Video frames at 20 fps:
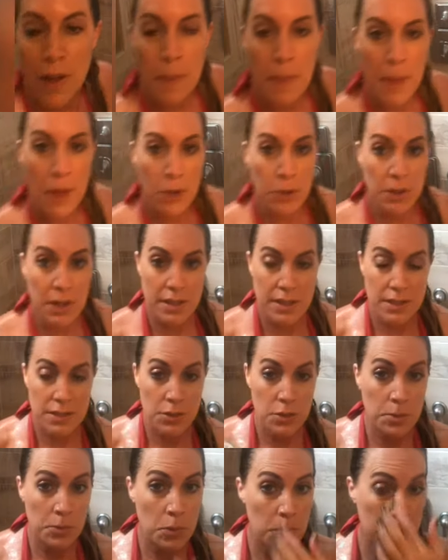Okay, so
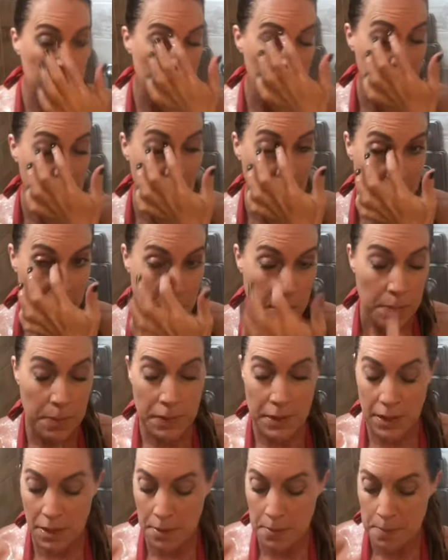I'm going to lather up
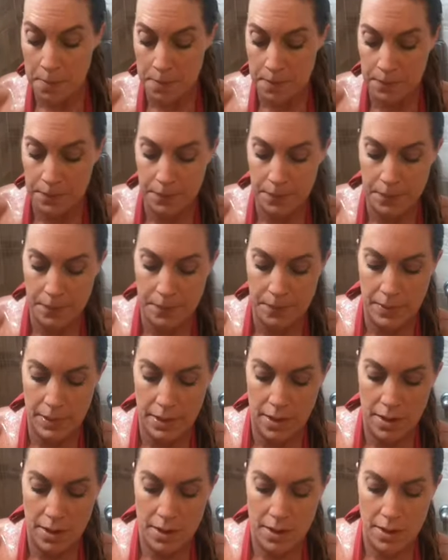again,
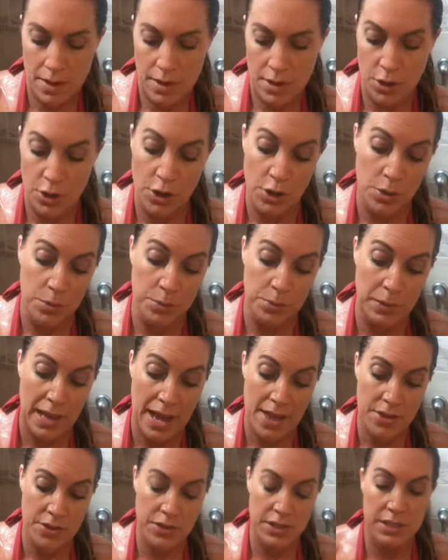or
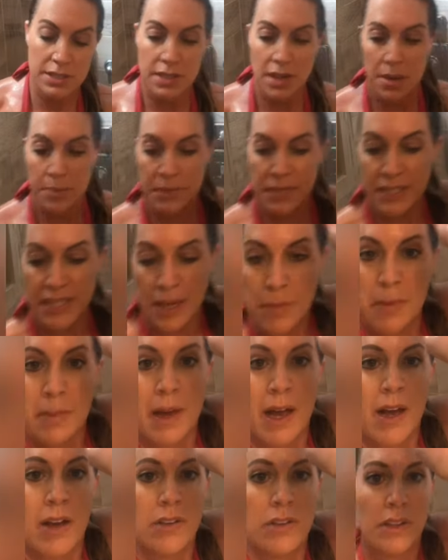lather this time, same
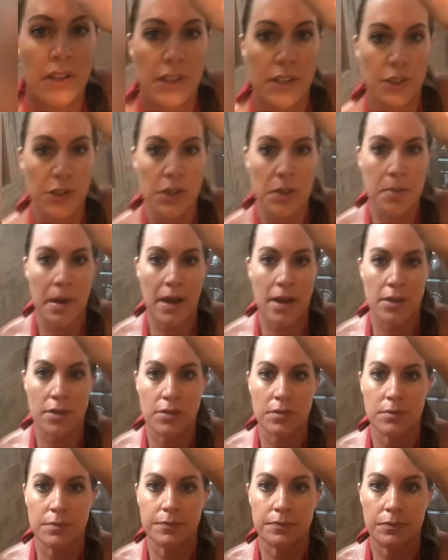amount, little amount.
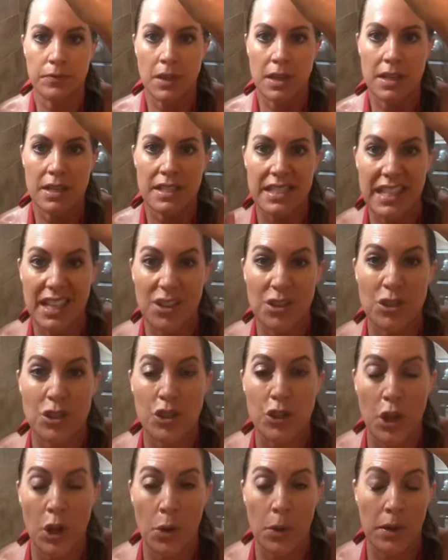See how
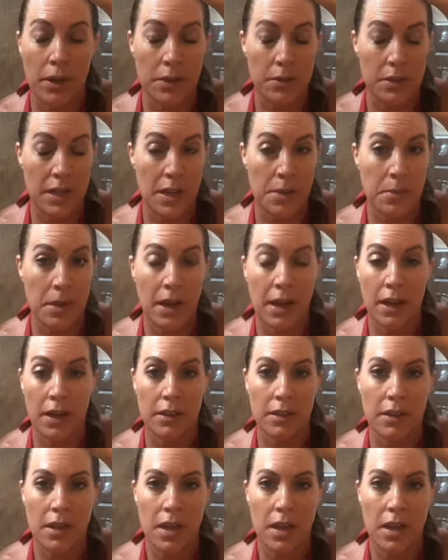slow it goes down my hand?